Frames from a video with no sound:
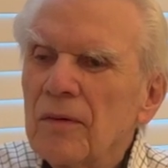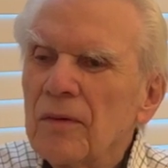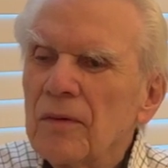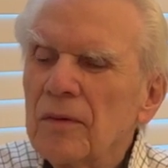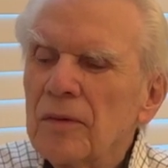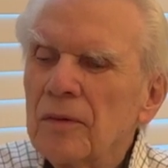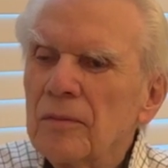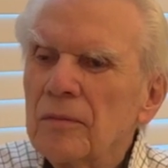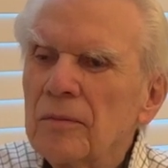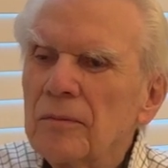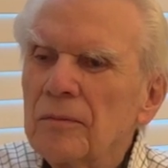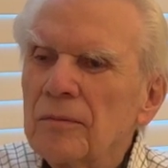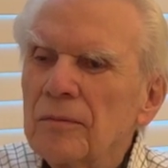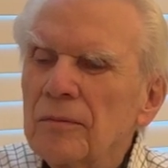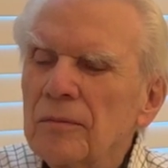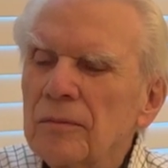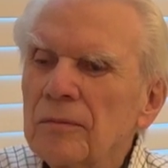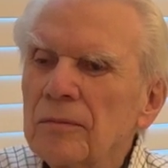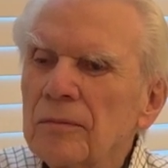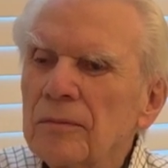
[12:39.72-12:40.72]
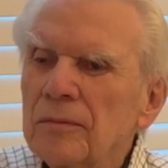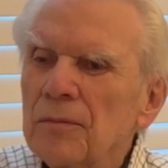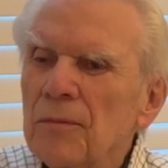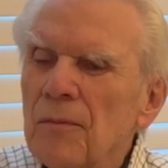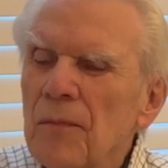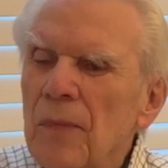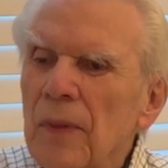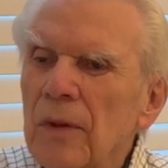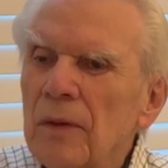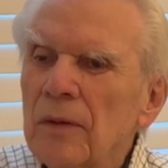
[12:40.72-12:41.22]
Do you have any
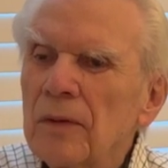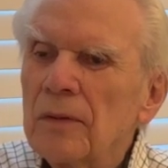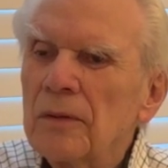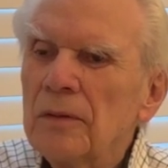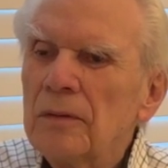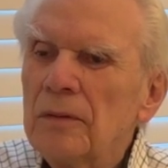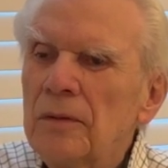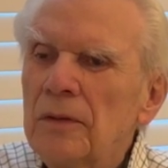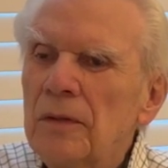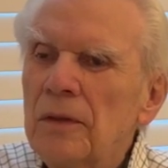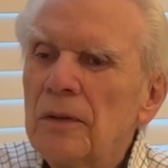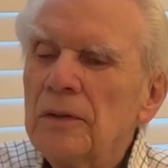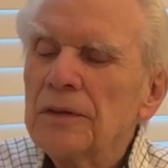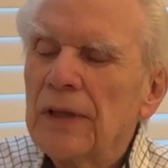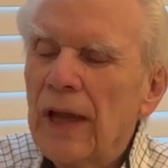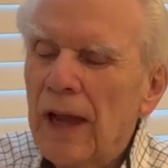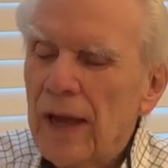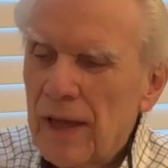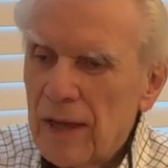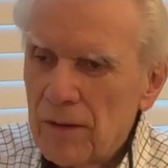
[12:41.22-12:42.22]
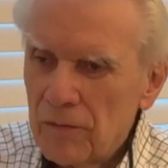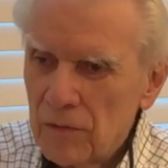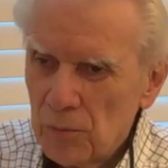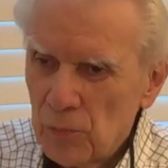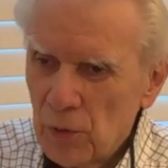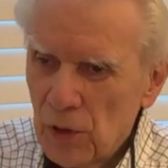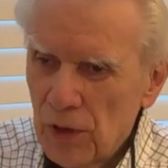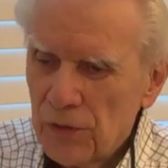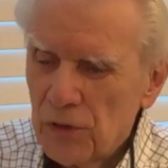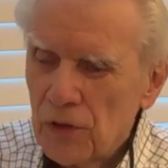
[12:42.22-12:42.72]
brothers and sisters? I have a
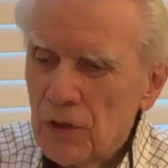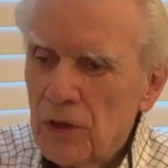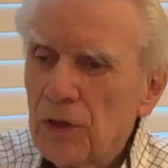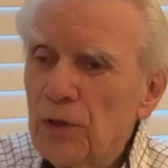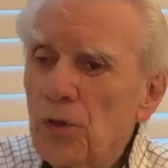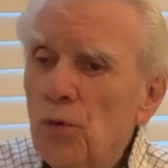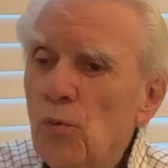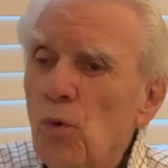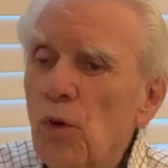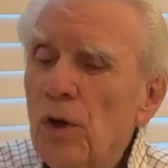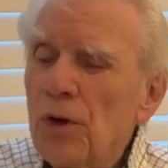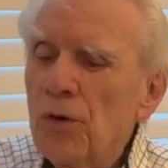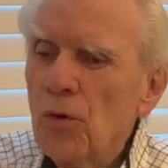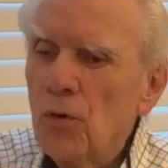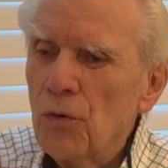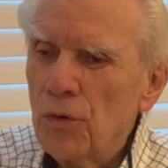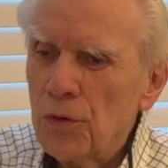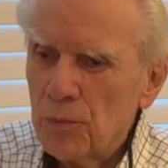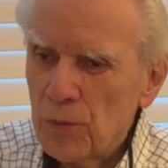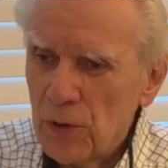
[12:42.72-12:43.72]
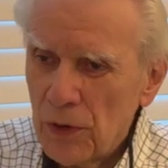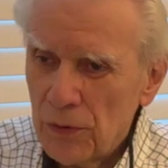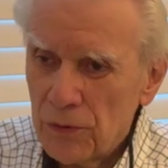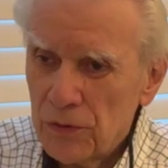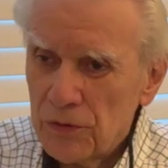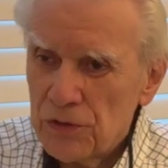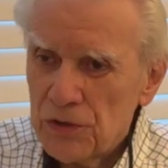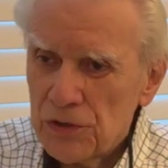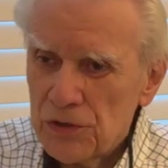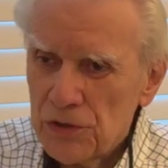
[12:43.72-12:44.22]
brother, and one older brother.
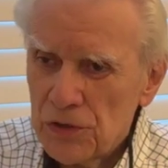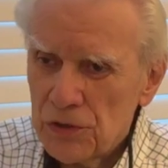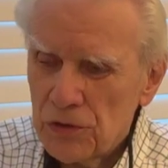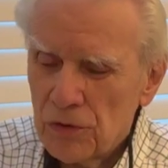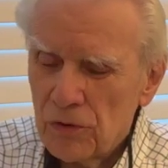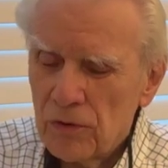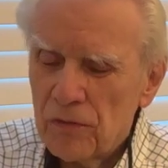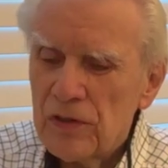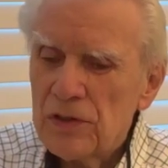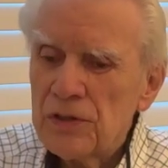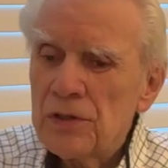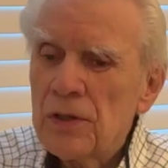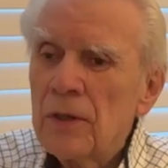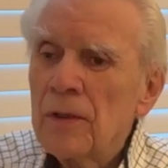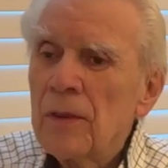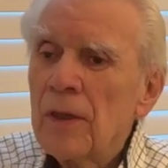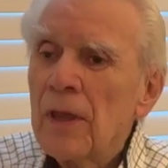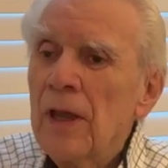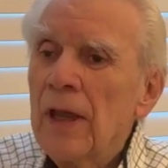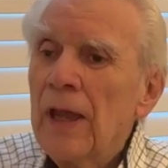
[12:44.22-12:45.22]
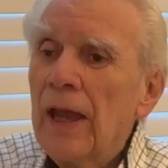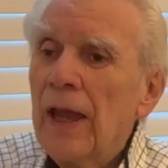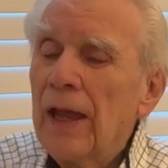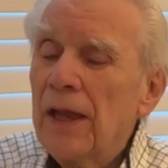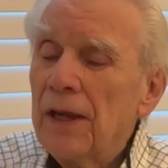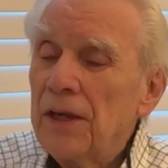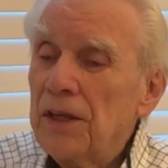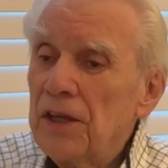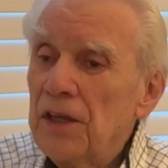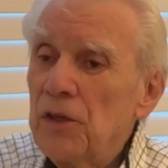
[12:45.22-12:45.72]
Just are they still living?
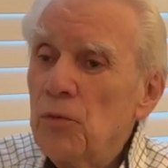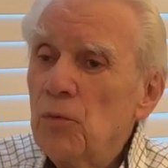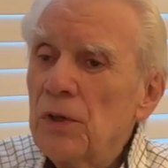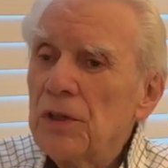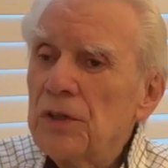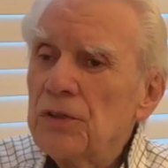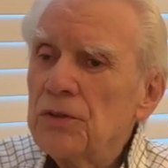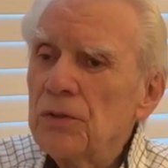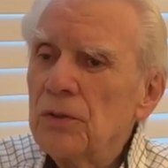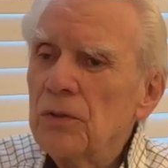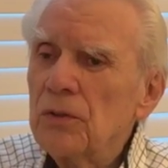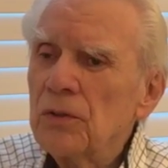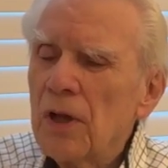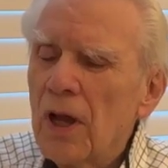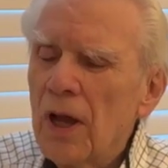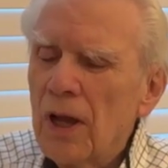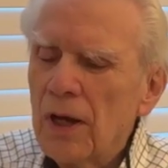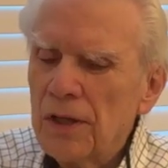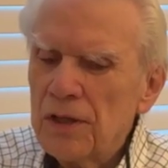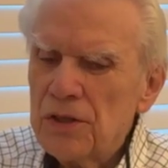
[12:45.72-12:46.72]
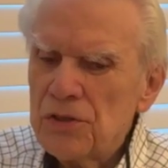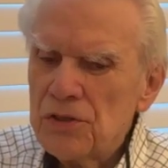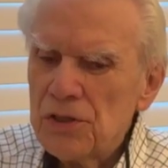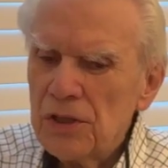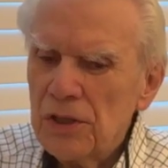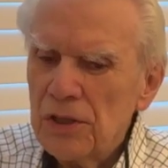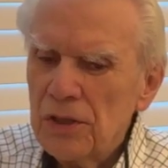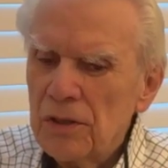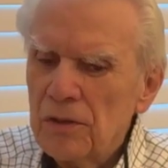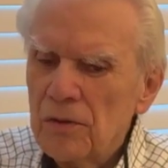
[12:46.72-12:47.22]
And he went to college
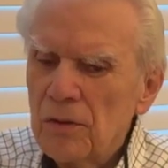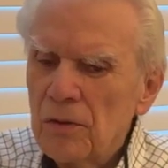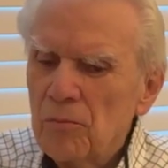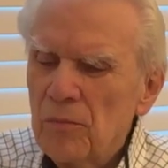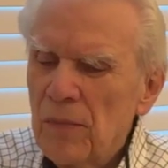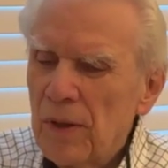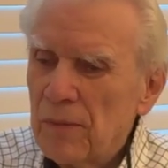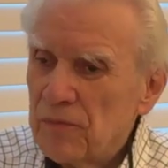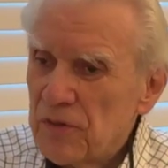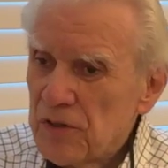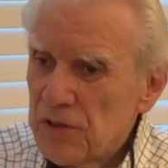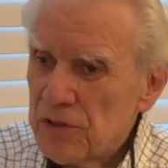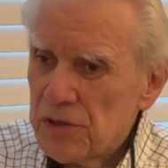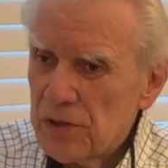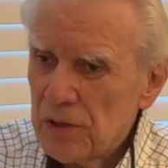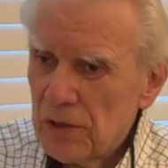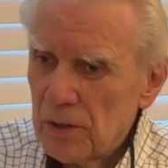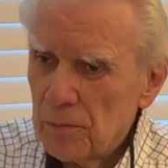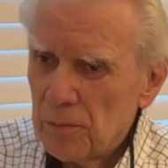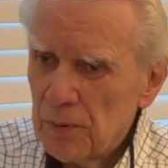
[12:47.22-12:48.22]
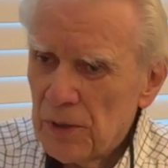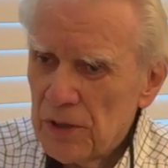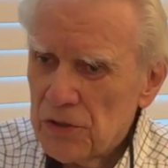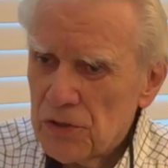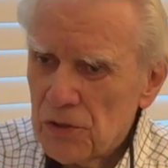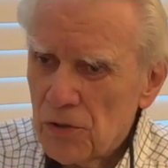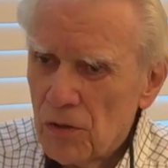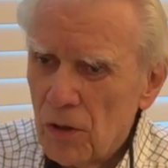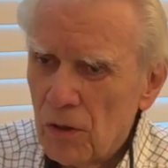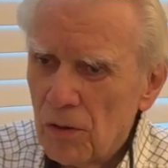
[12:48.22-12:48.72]
in Memphis, in a place
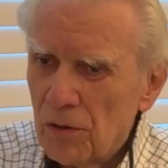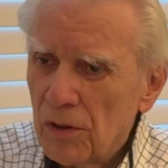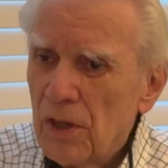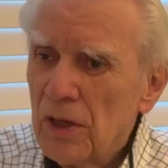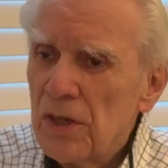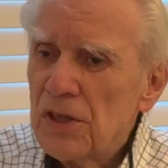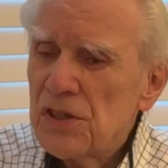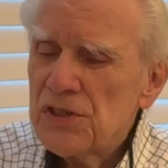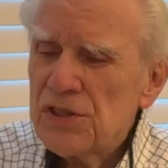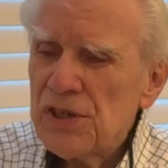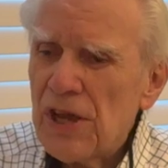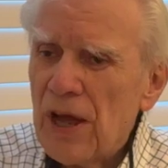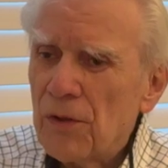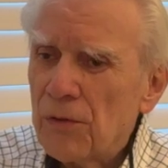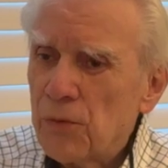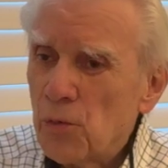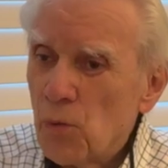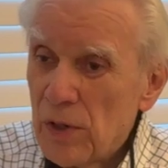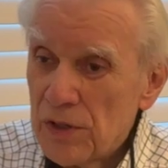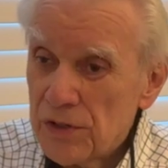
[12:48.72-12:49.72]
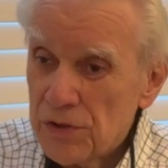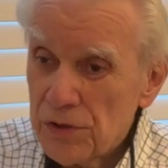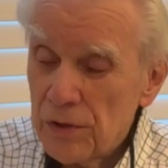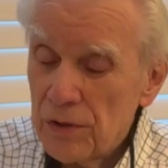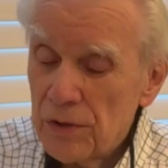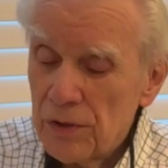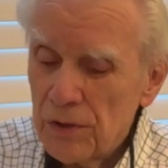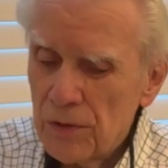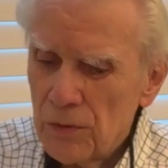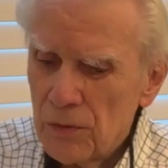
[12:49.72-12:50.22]
called
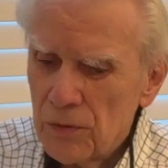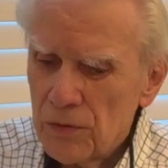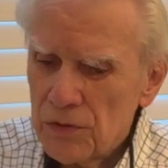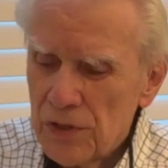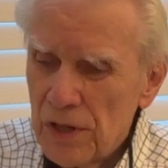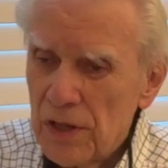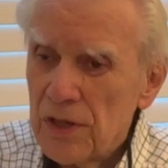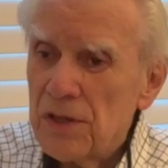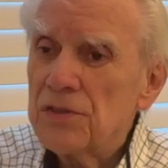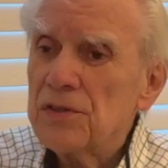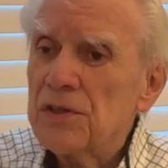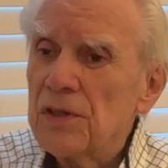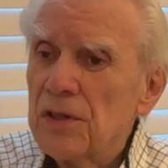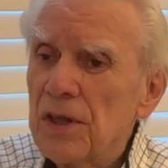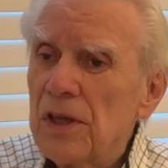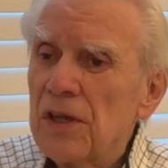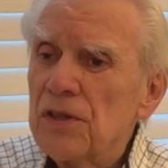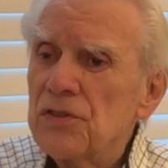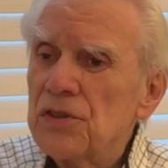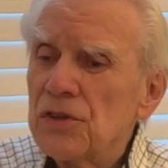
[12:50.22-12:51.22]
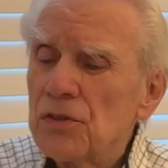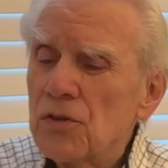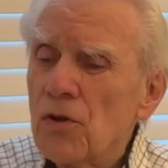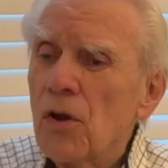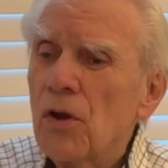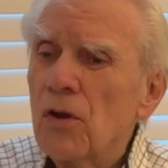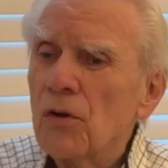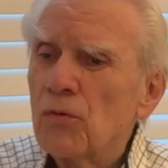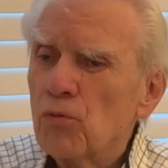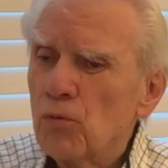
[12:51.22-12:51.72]
Southwestern in those days. Today's it's
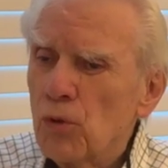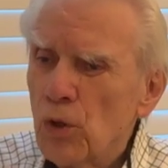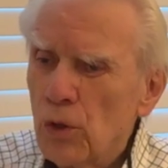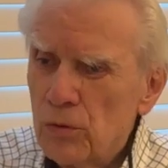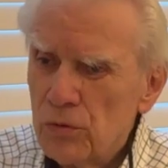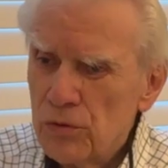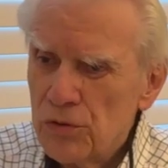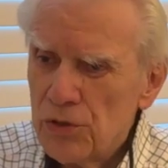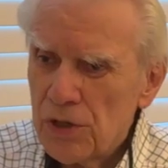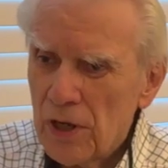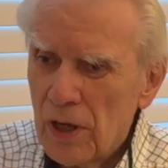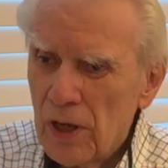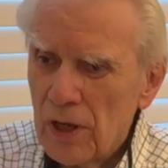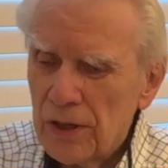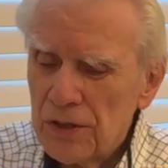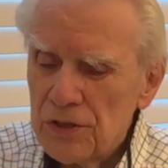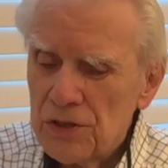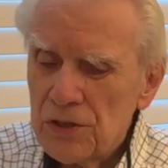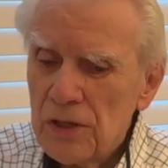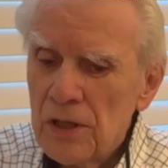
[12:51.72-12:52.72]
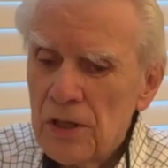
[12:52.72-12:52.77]
called Rhodes College.